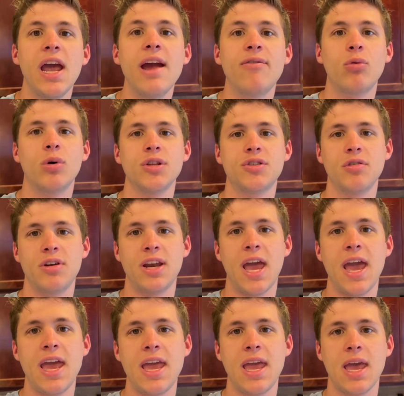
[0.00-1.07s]
everyone, so
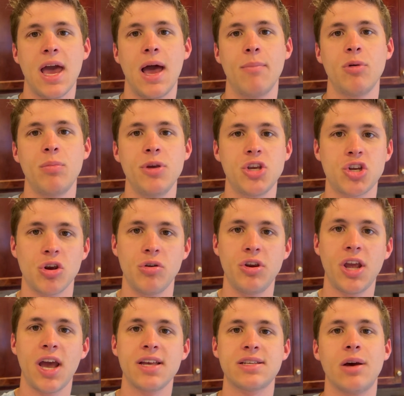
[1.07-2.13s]
today I'm going to be showing you
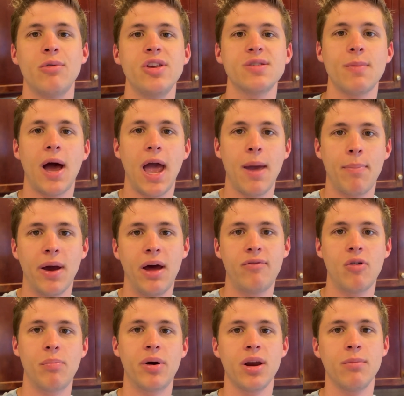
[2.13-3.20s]
guys how I use my iPad
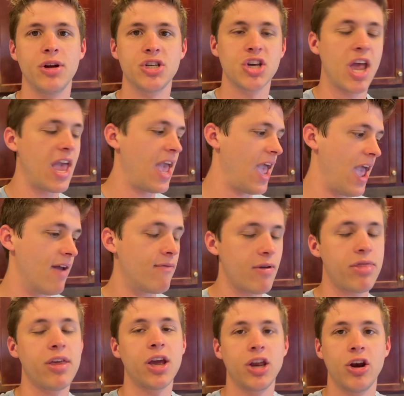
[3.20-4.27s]
for pretty much
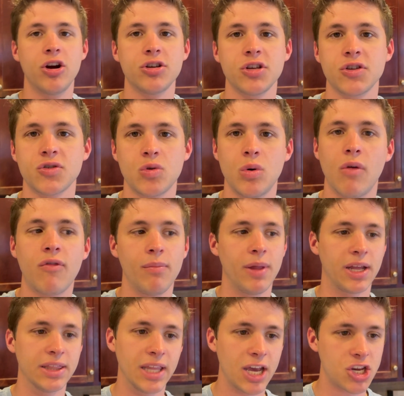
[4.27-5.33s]
everything in nursing school, from
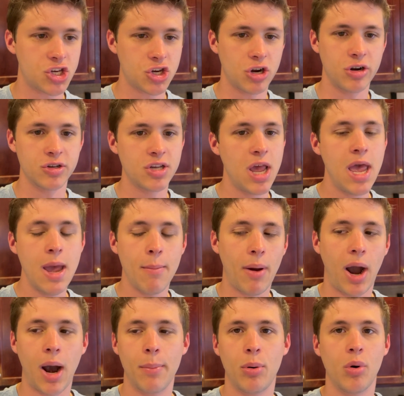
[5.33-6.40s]
like lectures,
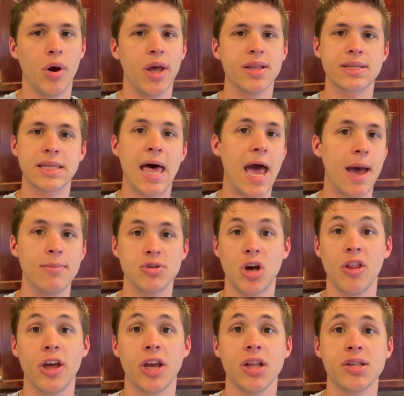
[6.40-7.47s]
PowerPoints, labs,
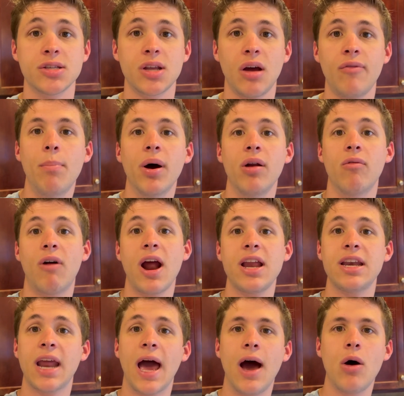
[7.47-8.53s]
all that good stuff. But
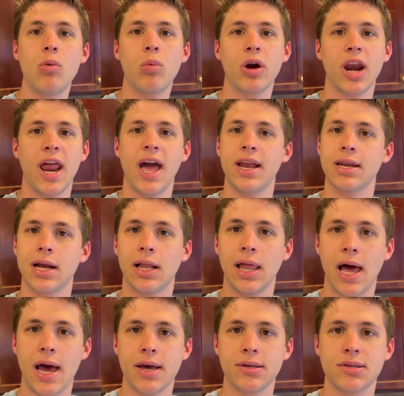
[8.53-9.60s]
right now we're going to head to
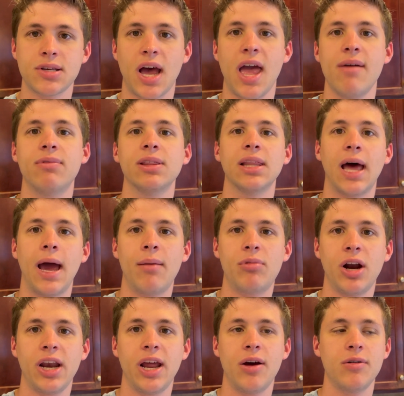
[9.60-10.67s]
class. I have a lab
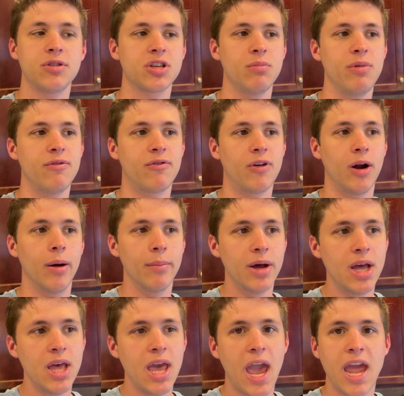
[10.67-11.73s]
right now. It's going to be from
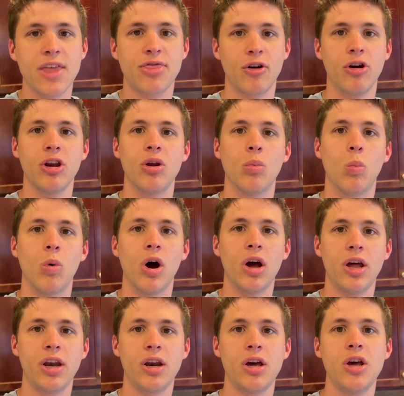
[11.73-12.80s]
8:30 to
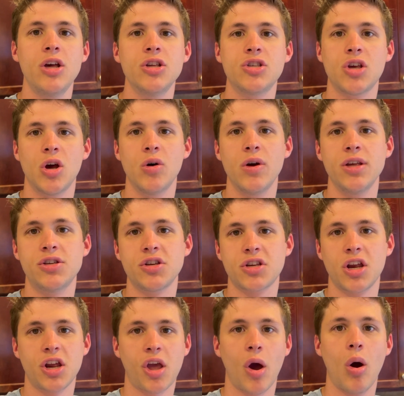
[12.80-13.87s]
1. So it's just
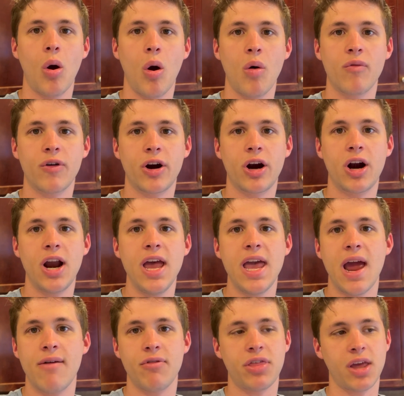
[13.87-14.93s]
going to go over
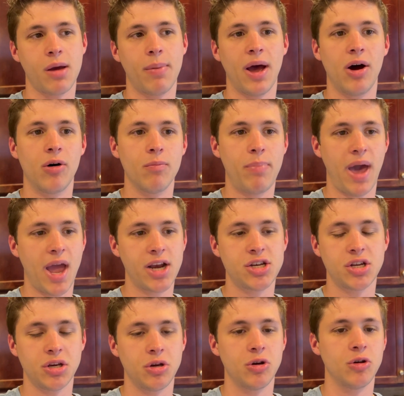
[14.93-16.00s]
everything about PEG
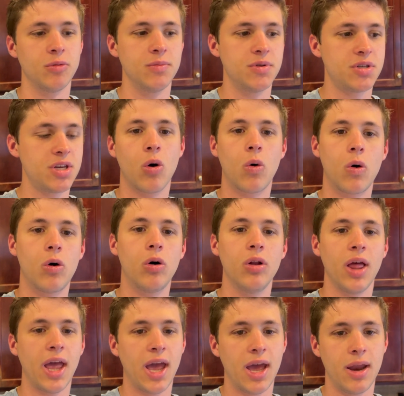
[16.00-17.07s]
tubes, oral
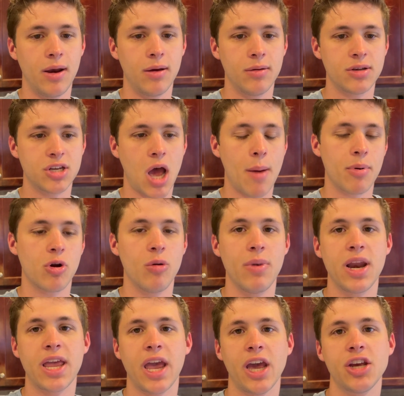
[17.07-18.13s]
and topical
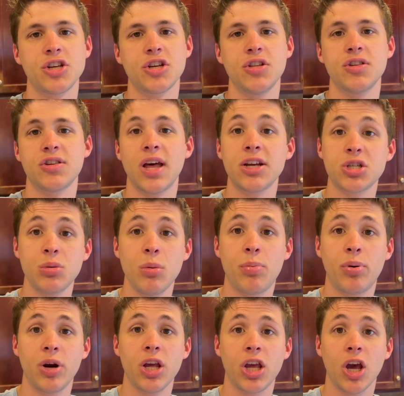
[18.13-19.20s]
medication. So that should be
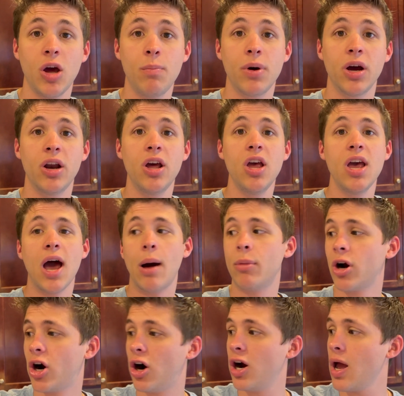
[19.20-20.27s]
pretty good, but I'm
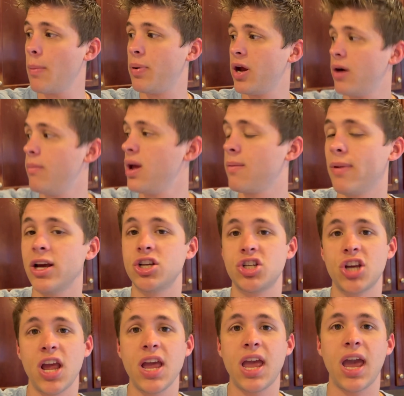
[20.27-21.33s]
going to hurry up here and make my
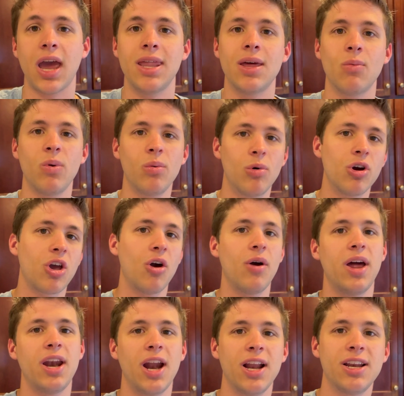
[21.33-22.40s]
shake and then we will go
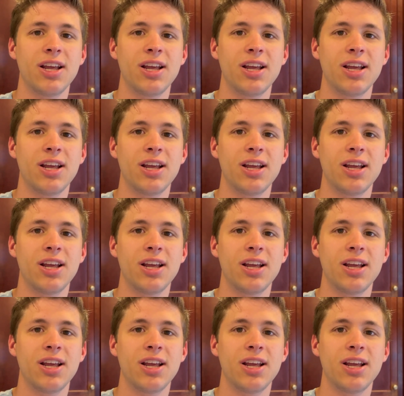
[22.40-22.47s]
ahead and head to